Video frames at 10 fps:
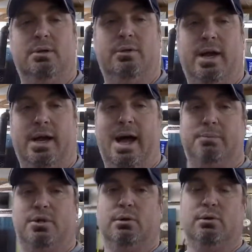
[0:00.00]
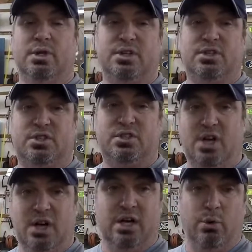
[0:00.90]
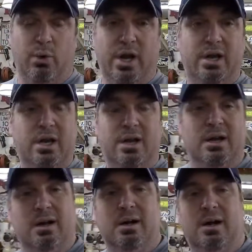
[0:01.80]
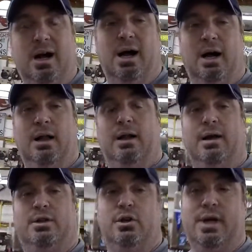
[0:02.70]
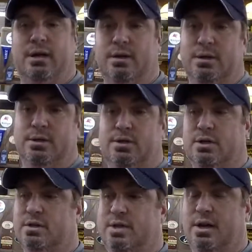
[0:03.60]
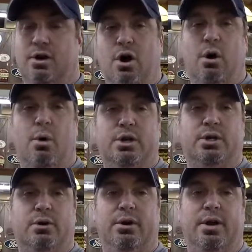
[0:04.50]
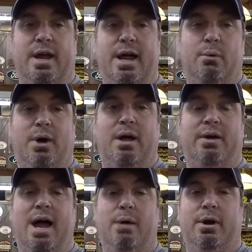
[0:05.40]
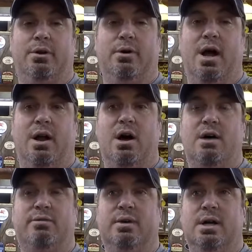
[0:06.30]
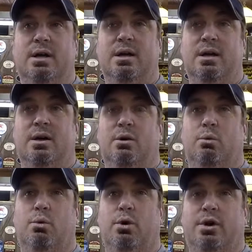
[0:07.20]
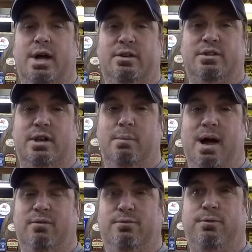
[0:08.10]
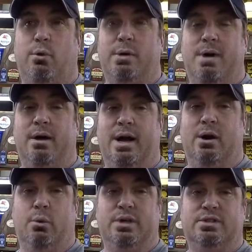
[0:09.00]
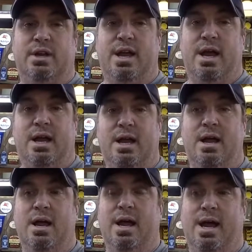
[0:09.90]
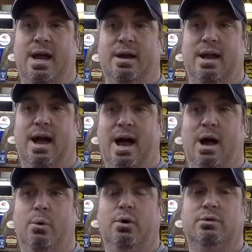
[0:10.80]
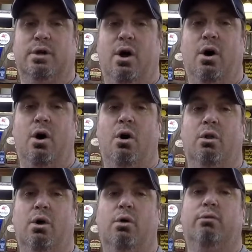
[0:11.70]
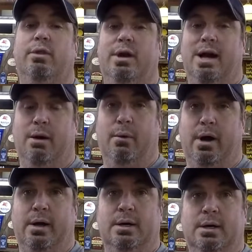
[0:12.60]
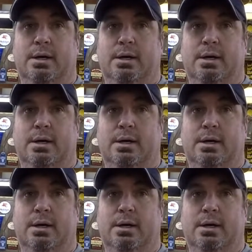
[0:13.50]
They absolutely suck in the wind. I took this thing a car wash earlier today, went out on the highway to dry it off. We're gusting about 40-mile-an-hour winds today, and I was all over the highway.